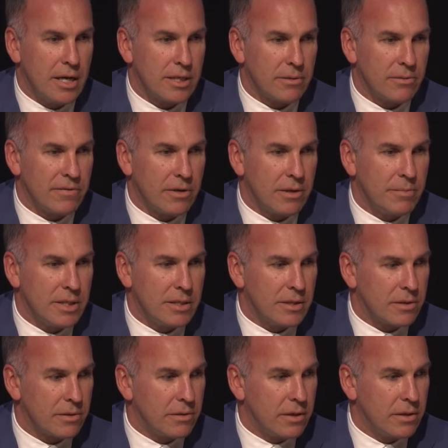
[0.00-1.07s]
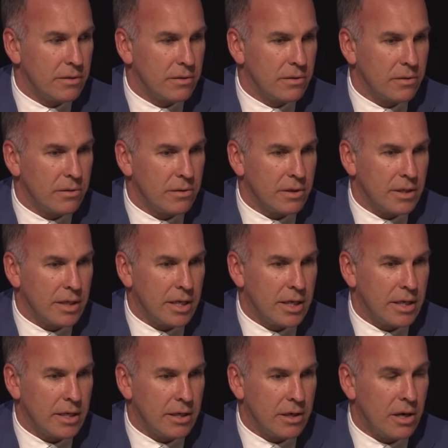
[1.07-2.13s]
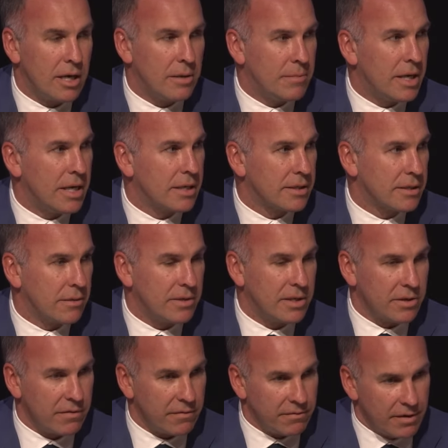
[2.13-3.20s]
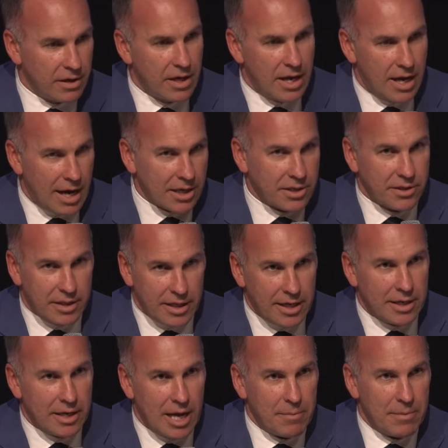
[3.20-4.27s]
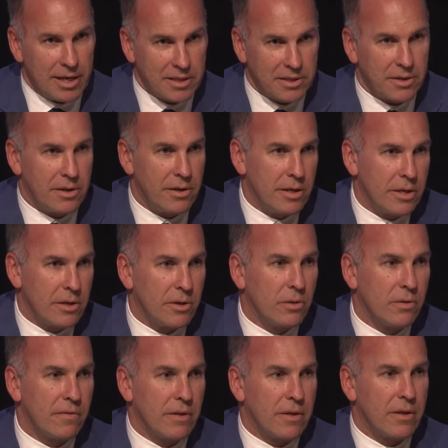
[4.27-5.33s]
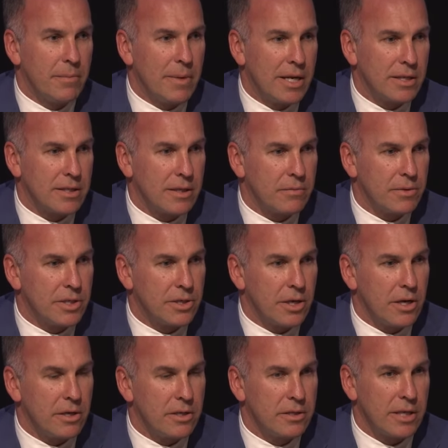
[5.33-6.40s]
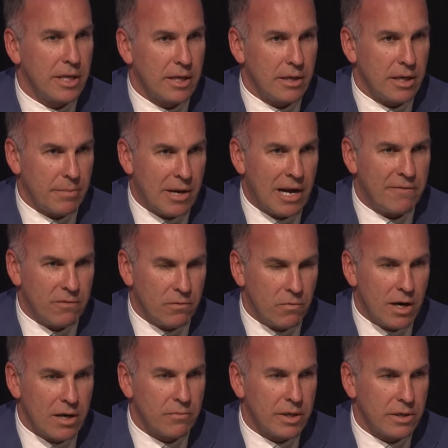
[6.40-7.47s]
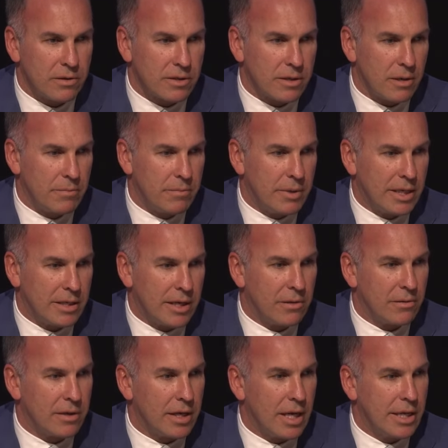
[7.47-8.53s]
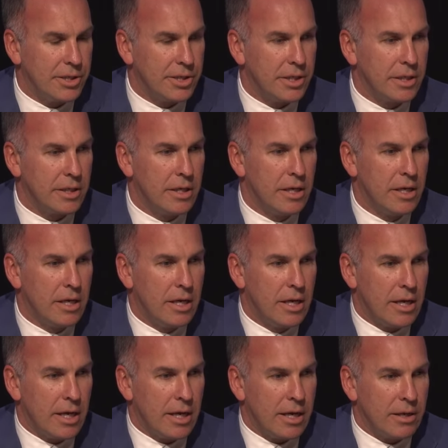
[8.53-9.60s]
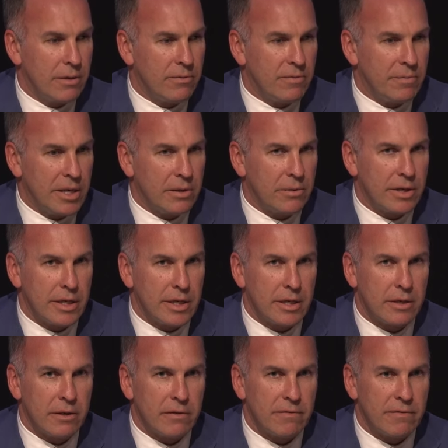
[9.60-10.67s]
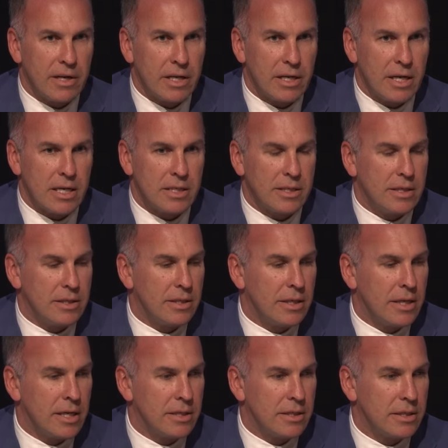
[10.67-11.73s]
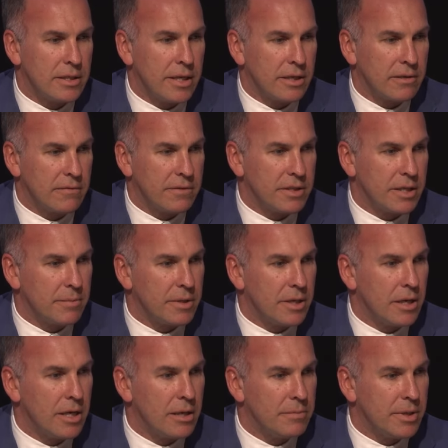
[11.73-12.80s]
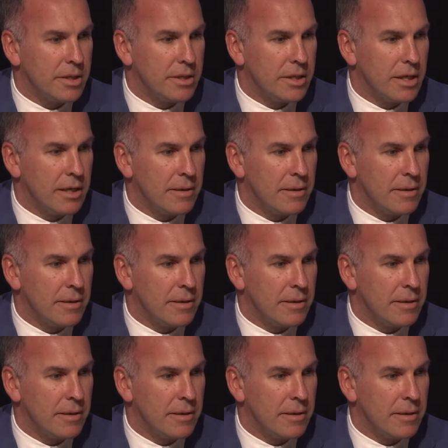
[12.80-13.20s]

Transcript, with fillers: So we've got a business called Ironbark. So we sort of actually ended up executing on all of the thematics that we chose. Apart from one, we also picked health and aging, and we've been looking at a lot of assets in that sector for some time, but